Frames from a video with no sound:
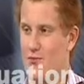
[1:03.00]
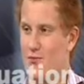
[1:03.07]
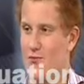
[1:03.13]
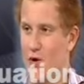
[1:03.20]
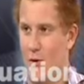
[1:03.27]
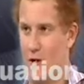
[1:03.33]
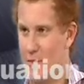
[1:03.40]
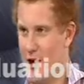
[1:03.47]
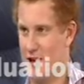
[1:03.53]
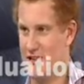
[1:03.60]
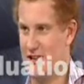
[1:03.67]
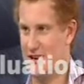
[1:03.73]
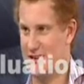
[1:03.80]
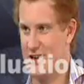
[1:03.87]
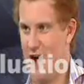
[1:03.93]
normally
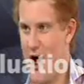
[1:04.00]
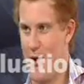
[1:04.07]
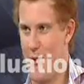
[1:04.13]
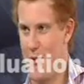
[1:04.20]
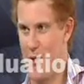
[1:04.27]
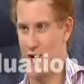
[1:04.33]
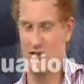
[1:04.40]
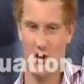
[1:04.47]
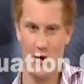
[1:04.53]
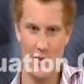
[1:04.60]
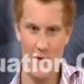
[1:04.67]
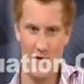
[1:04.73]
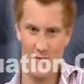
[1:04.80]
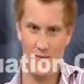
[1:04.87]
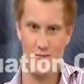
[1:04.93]
most of the time. Perhaps put
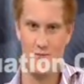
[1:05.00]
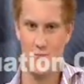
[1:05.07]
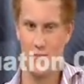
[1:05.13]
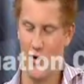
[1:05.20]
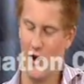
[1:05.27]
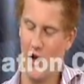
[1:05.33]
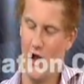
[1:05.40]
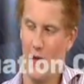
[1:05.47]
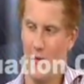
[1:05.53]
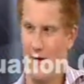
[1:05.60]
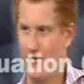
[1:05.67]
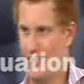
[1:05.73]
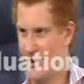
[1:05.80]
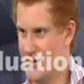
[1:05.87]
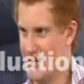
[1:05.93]
a little bit
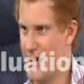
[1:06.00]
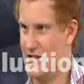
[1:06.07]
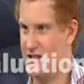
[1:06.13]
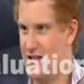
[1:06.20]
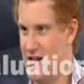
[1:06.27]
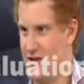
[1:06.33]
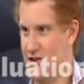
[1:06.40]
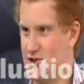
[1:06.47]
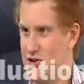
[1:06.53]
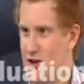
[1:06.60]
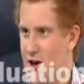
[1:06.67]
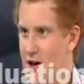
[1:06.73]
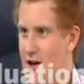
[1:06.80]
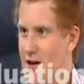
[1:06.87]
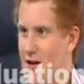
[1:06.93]
of a tinge
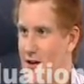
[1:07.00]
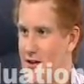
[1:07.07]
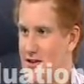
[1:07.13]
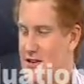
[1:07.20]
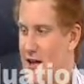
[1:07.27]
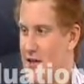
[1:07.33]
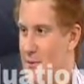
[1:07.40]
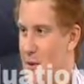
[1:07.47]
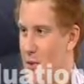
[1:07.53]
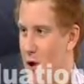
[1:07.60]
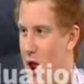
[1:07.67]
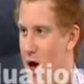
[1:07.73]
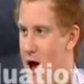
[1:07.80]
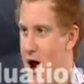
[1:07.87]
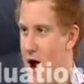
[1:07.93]
to sound a bit
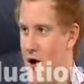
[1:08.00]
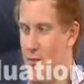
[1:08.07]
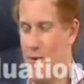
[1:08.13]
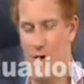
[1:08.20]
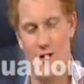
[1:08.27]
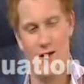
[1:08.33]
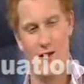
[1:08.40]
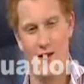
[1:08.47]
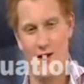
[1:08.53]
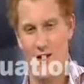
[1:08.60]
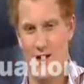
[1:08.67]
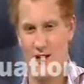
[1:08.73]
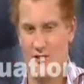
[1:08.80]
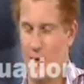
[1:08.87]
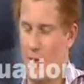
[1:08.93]
more like Harry, but
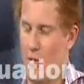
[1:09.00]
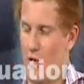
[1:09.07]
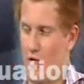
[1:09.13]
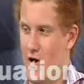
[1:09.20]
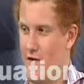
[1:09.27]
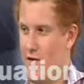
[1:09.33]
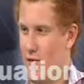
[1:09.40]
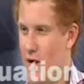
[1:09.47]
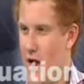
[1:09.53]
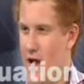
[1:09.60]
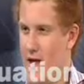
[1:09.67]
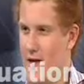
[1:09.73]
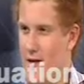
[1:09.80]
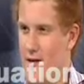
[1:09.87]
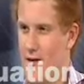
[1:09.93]
he's a bit more rough and
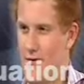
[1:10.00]
ready,